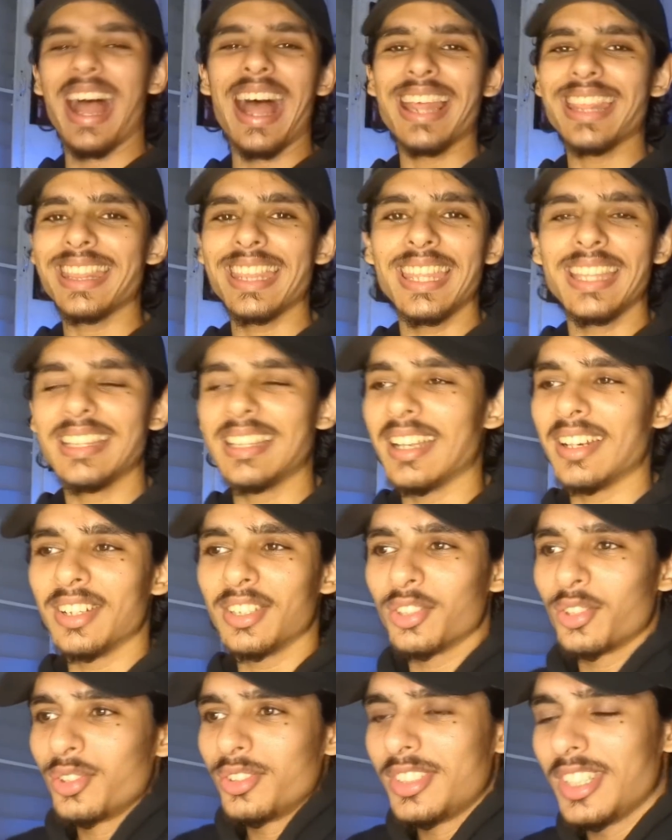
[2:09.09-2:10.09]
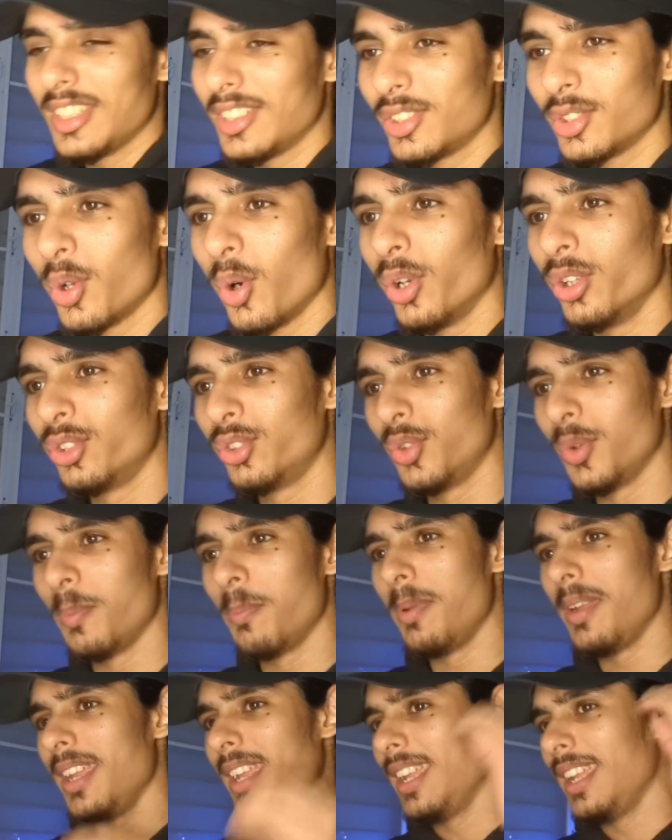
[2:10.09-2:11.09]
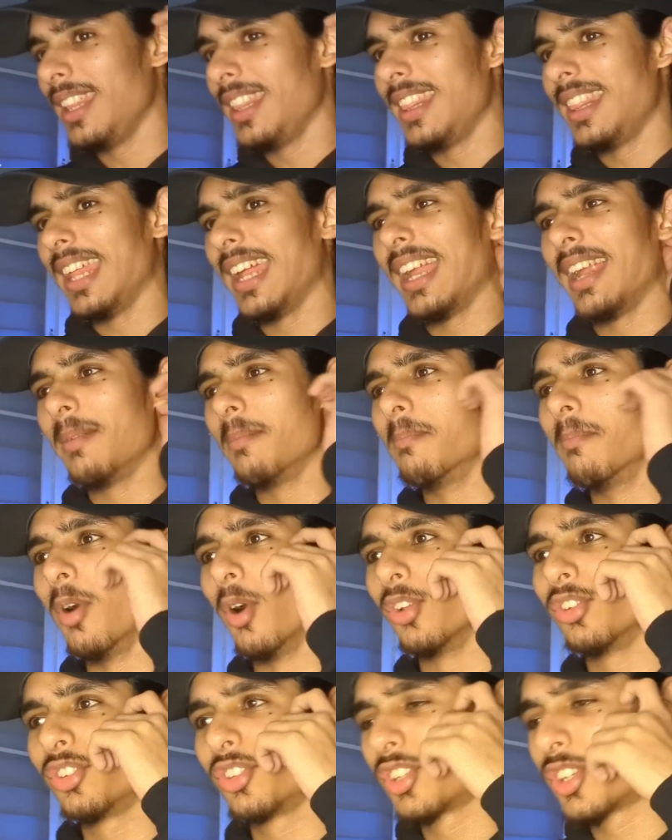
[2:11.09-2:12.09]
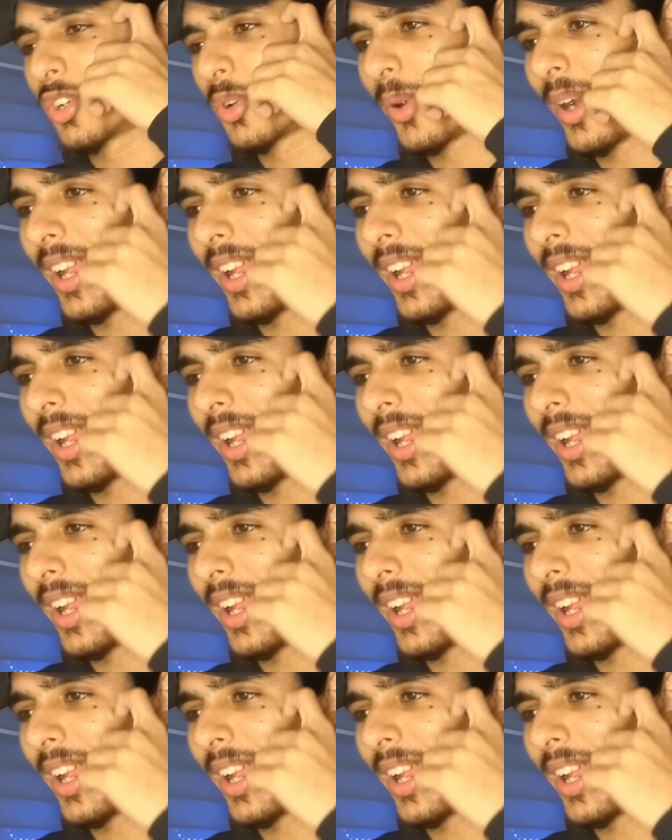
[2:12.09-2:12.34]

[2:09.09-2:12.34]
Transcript: I think this is going to be their most